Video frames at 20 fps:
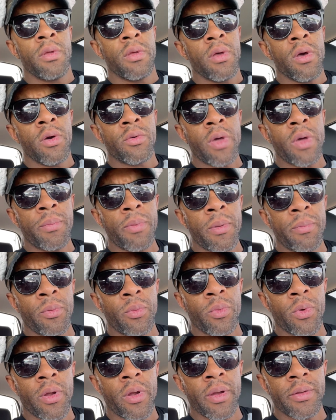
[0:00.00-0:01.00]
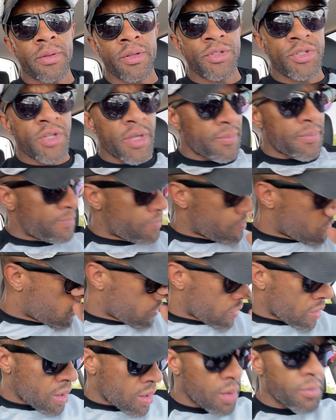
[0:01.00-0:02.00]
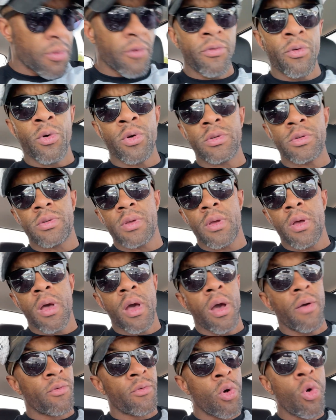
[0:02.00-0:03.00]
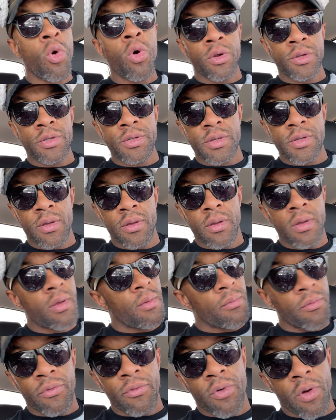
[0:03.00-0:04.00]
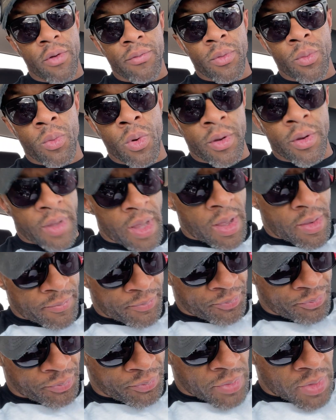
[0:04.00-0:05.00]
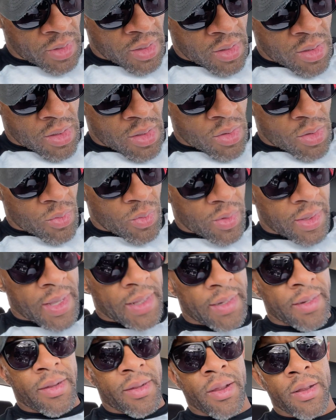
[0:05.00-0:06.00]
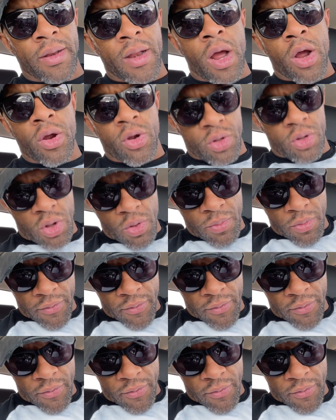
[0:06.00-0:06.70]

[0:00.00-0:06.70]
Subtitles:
Okay, people, we're here at the gym. Of course, before every workout, we got to get our global